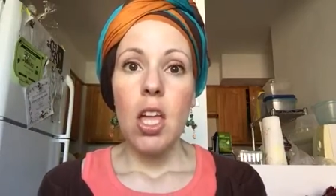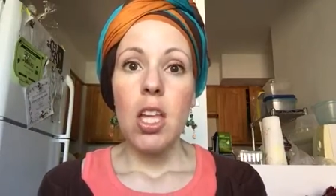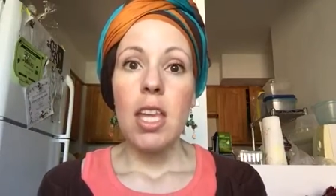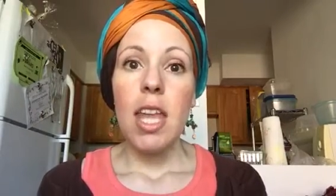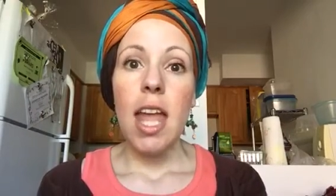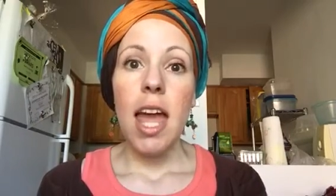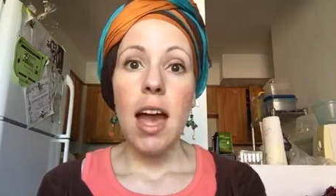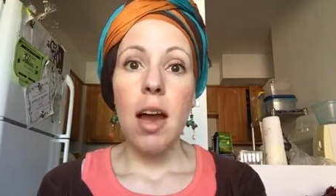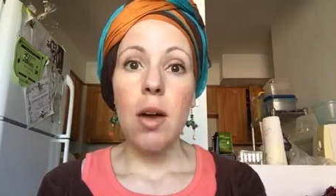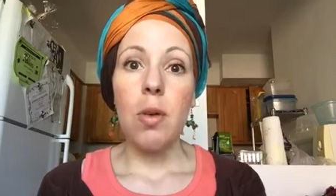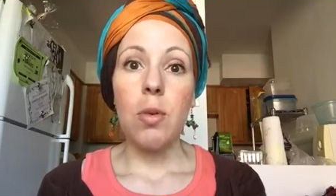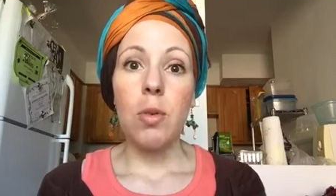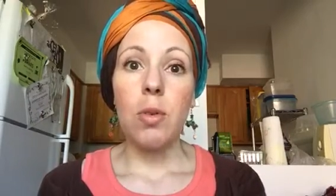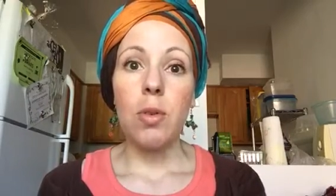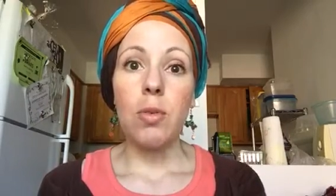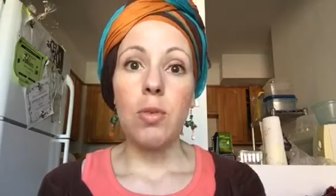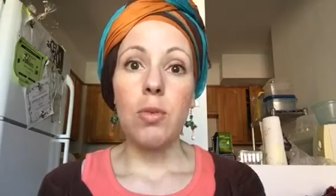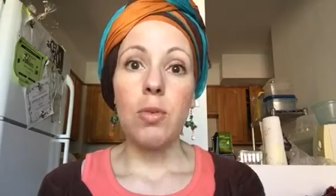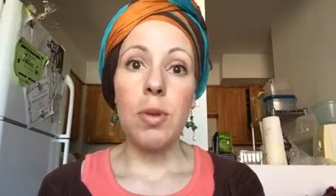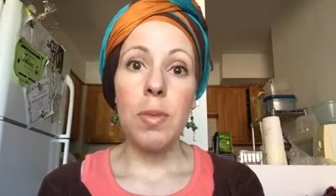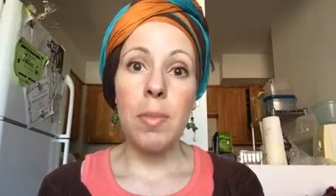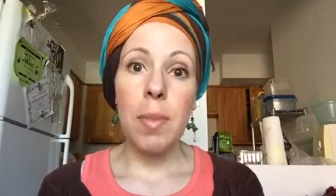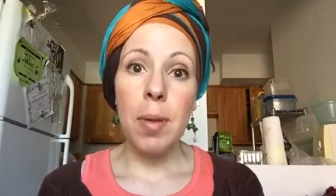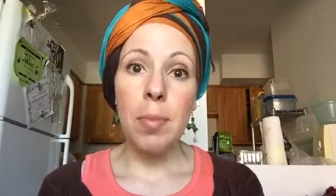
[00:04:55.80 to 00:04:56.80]
Now,
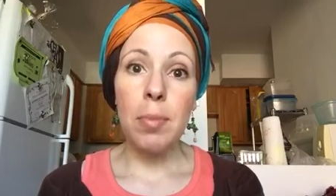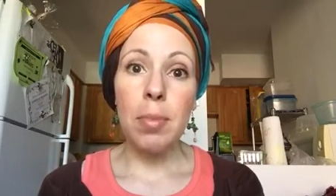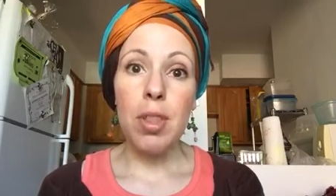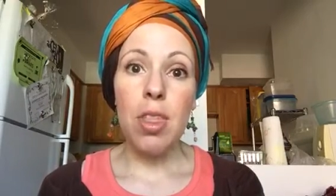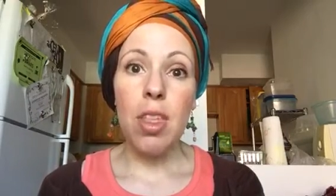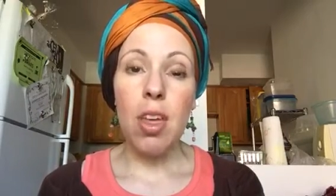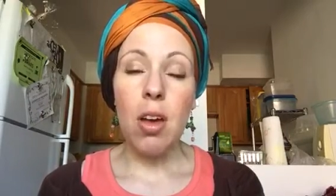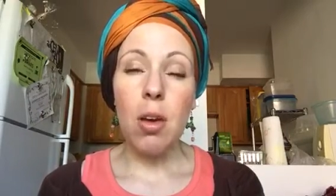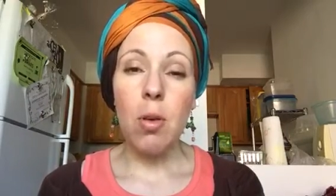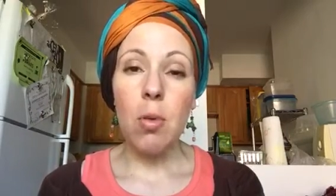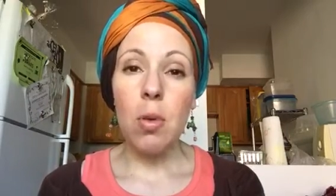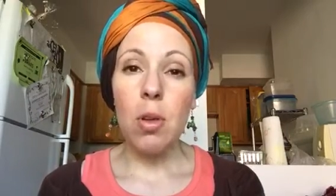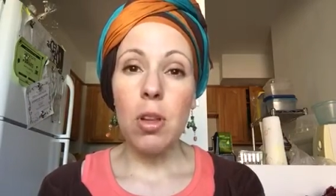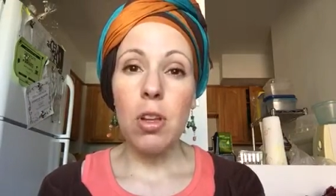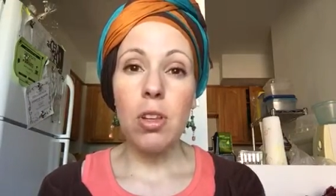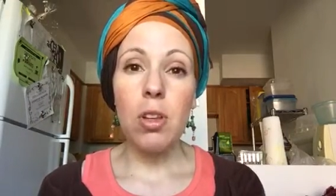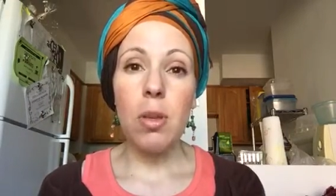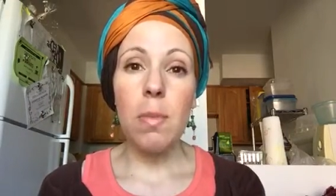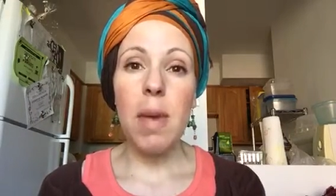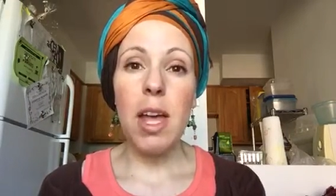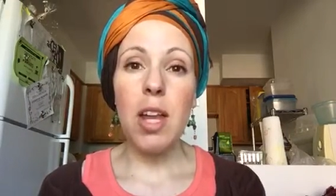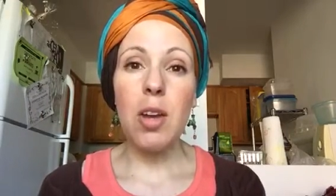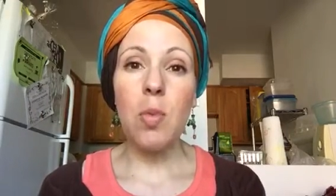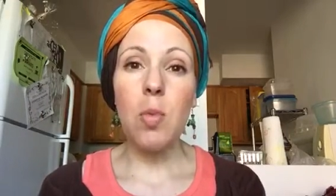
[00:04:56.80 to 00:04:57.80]
remember though,
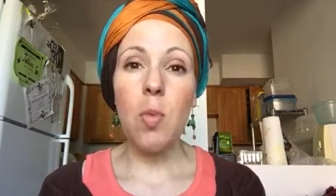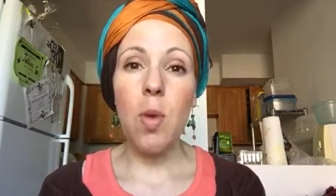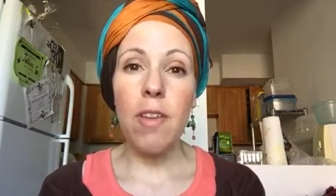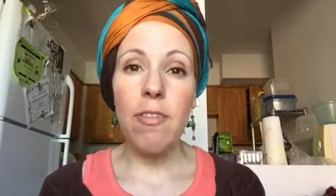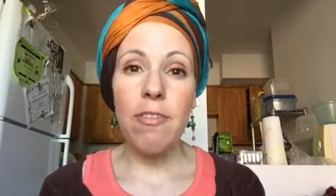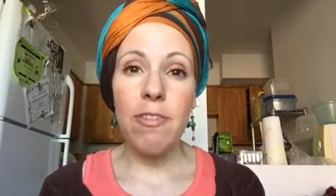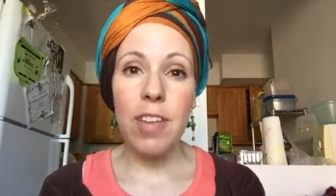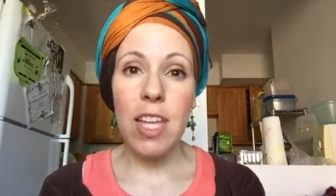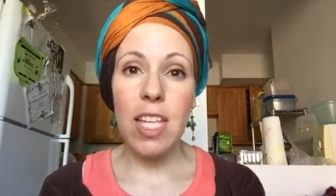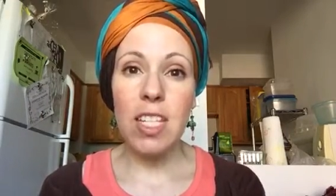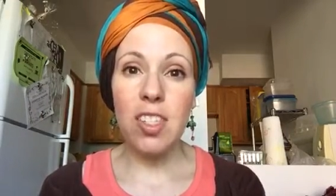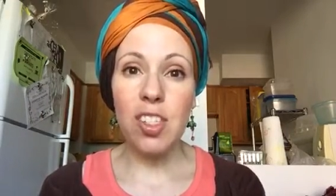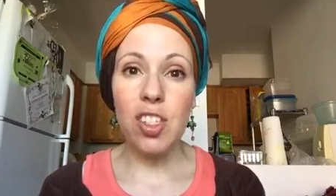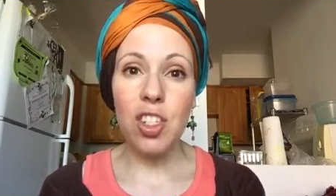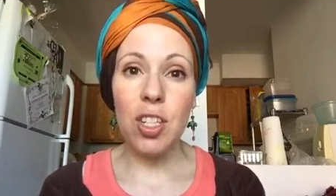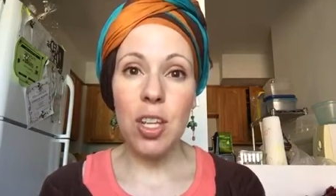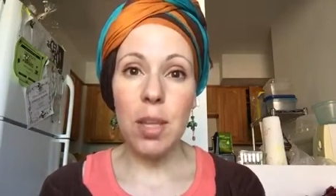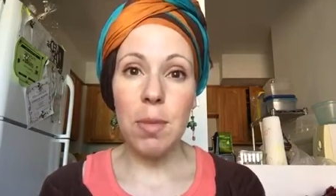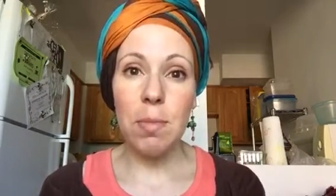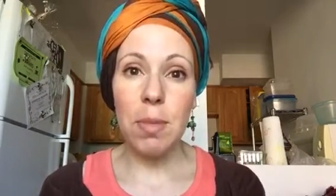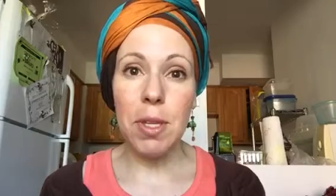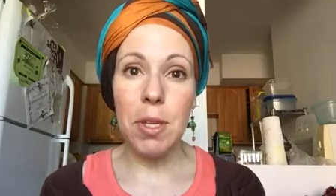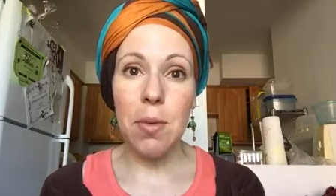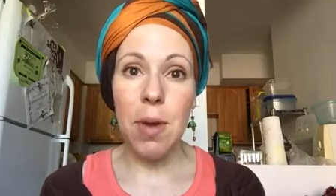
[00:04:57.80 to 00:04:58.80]
no matter what face
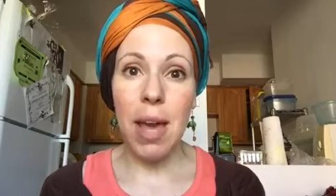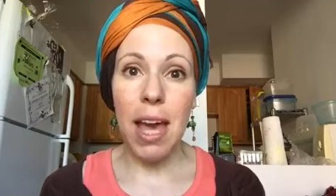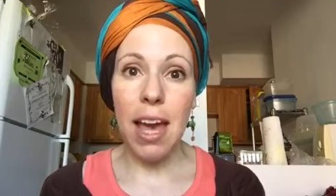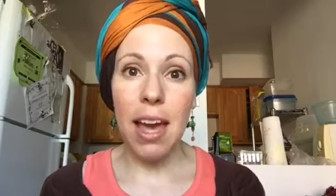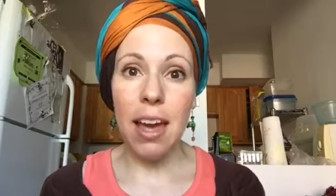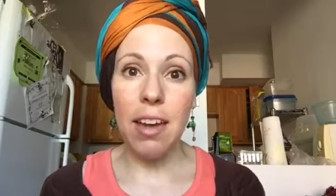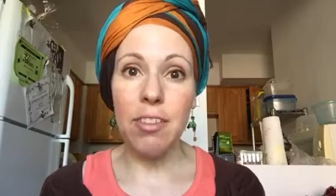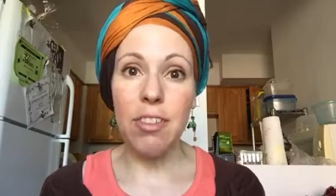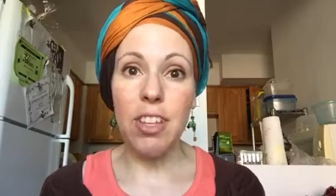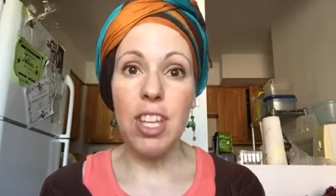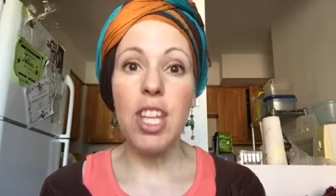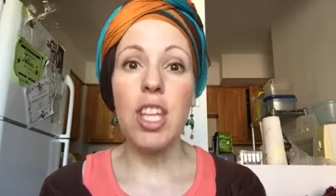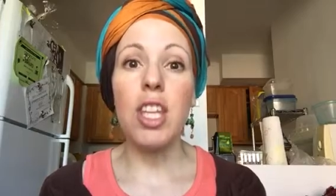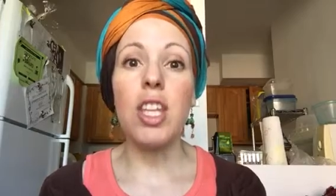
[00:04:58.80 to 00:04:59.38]
shape you have,